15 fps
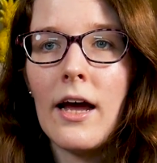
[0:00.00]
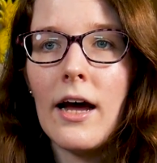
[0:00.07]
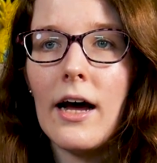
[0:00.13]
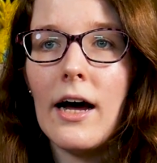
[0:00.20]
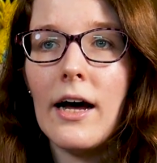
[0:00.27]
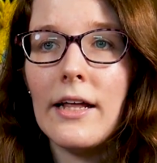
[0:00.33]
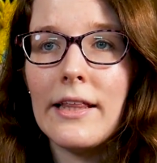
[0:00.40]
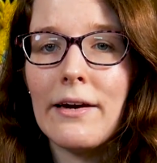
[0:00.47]

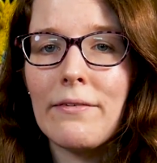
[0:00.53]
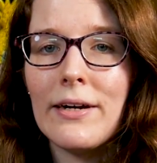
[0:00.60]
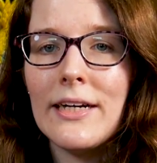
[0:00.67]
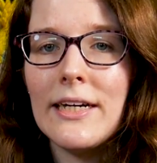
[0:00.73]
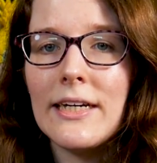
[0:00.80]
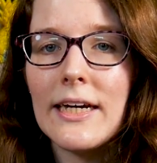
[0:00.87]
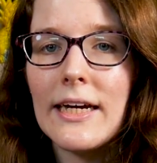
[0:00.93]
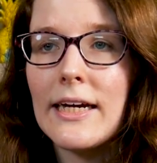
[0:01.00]
Uh, that
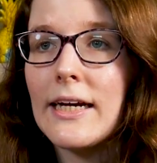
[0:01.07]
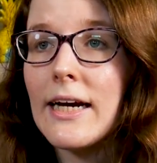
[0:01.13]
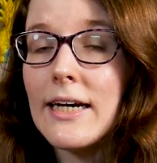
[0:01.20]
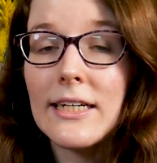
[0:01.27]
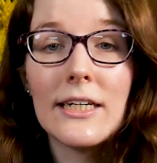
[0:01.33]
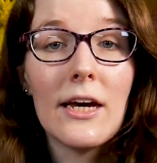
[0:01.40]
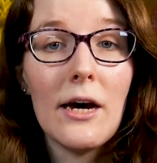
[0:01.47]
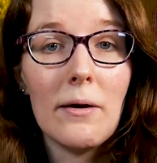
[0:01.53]
rainy day
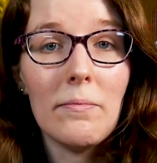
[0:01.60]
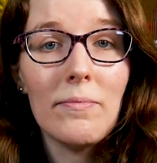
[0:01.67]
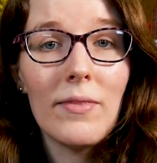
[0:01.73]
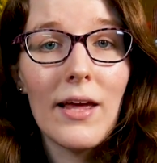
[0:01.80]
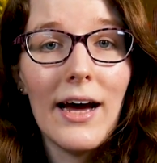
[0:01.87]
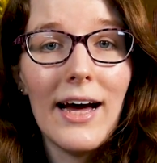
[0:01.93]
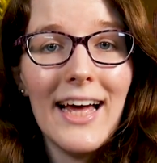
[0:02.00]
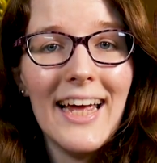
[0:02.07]
has come,
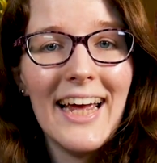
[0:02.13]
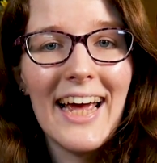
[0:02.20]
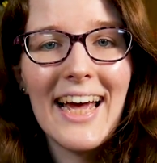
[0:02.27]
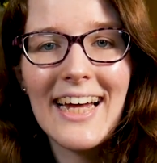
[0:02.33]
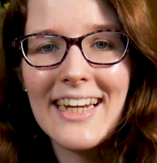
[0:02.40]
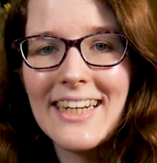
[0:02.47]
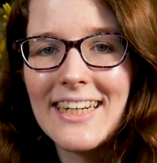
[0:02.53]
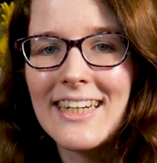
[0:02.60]

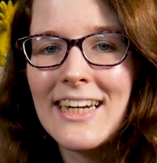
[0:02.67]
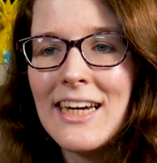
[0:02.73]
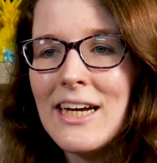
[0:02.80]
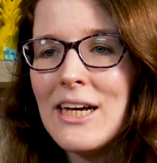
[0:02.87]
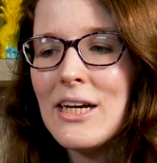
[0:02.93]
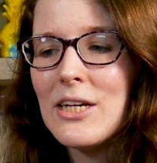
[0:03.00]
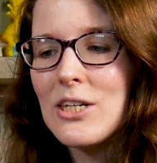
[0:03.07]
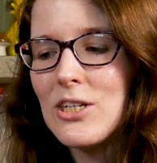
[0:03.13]
and
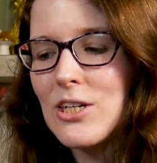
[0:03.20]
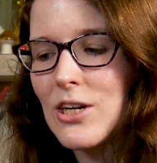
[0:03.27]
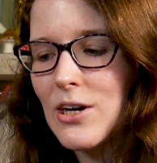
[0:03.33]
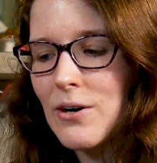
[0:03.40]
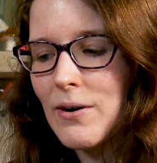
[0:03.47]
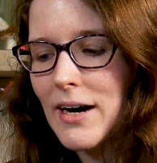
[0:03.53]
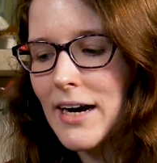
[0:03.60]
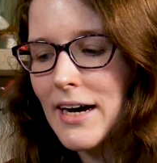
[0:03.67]

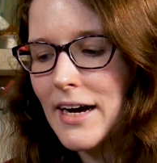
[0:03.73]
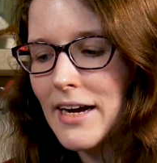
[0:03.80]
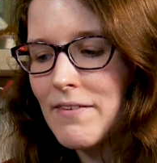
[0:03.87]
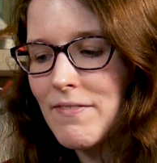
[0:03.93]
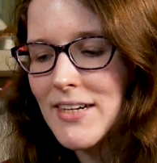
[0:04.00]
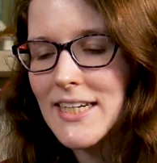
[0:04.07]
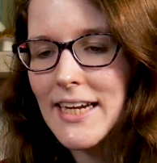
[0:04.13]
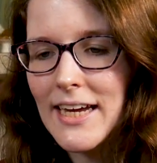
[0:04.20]
so uh, I
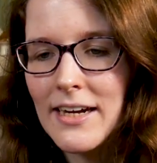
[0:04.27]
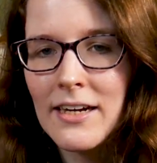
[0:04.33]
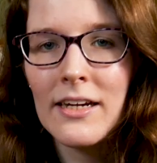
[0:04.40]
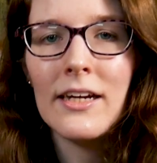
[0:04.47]
investigate.